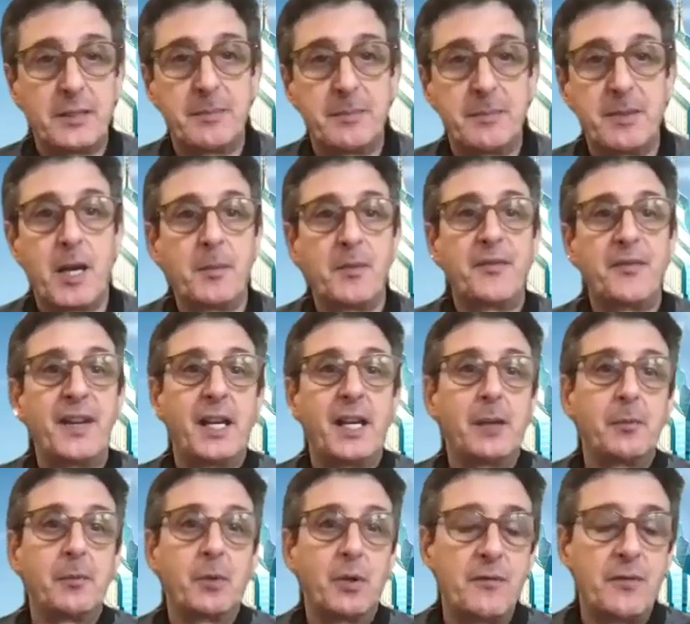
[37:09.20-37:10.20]
become
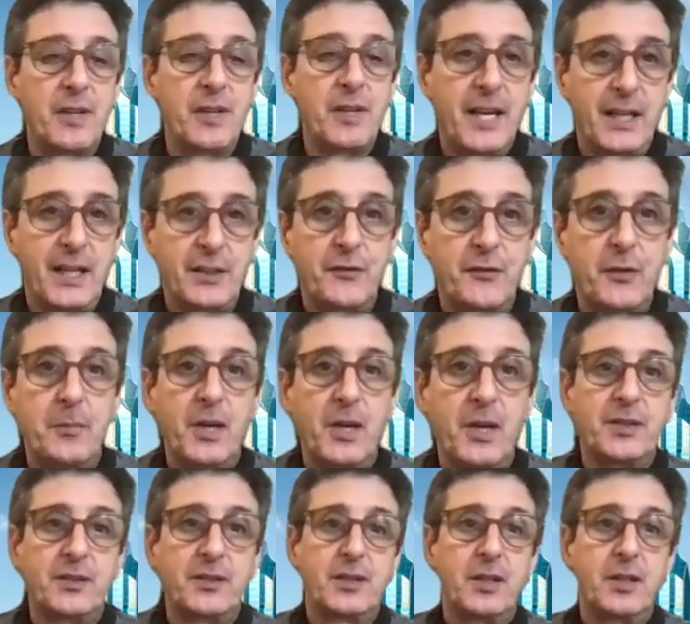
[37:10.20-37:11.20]
available over the next few
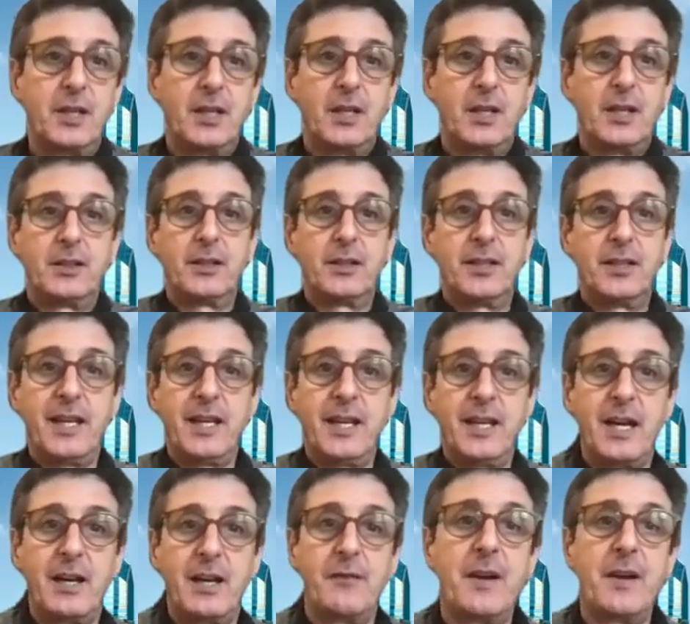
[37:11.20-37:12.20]
months, to take
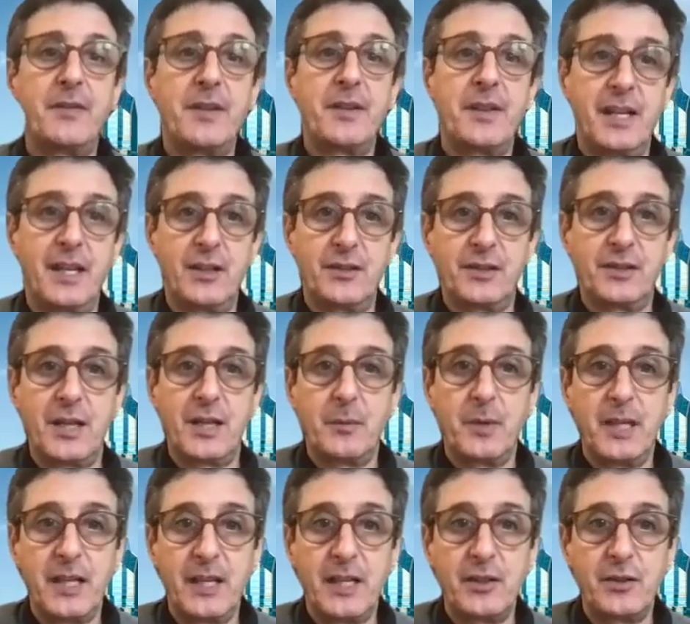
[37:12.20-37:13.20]
care of everything else that we
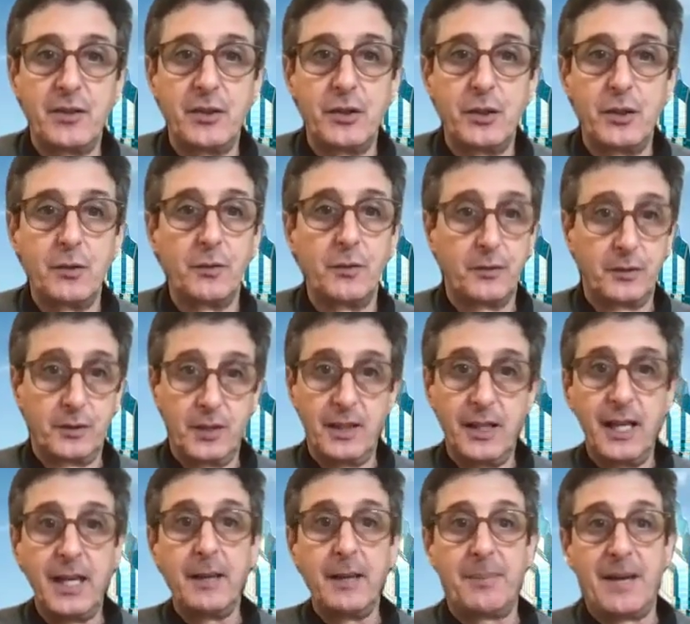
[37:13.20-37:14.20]
need to do to
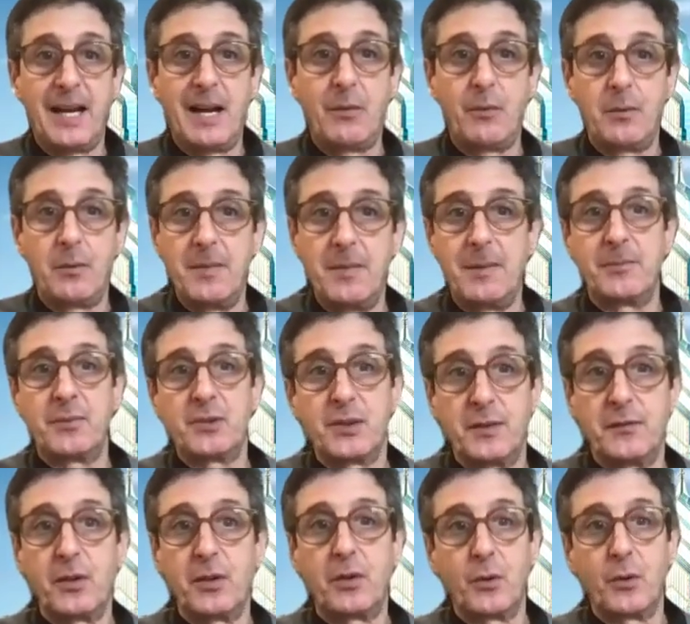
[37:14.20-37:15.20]
keep our members of
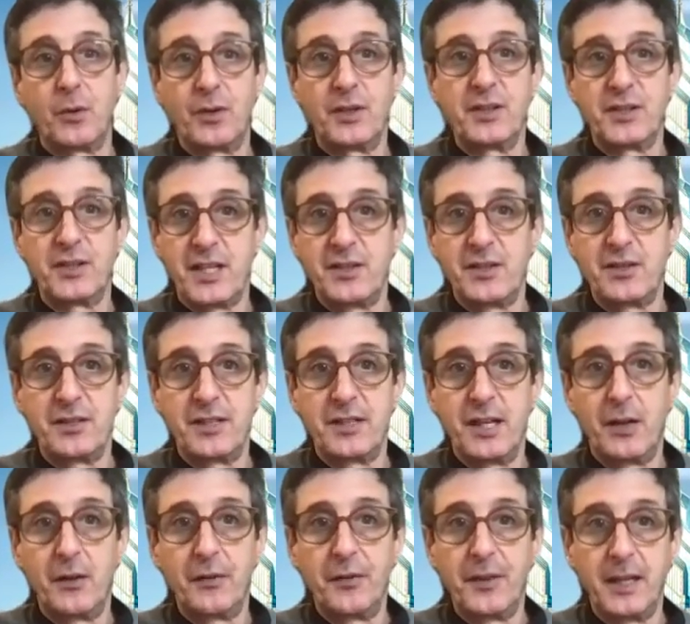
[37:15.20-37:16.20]
our organizations
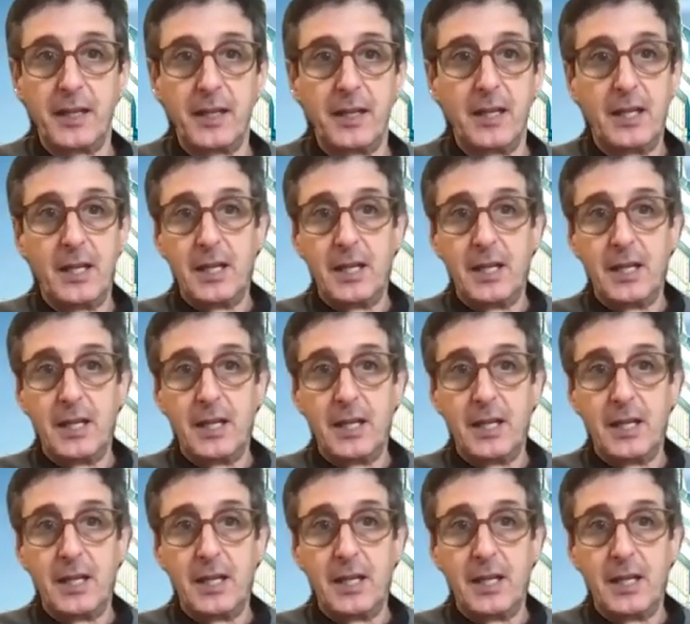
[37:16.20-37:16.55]
healthy.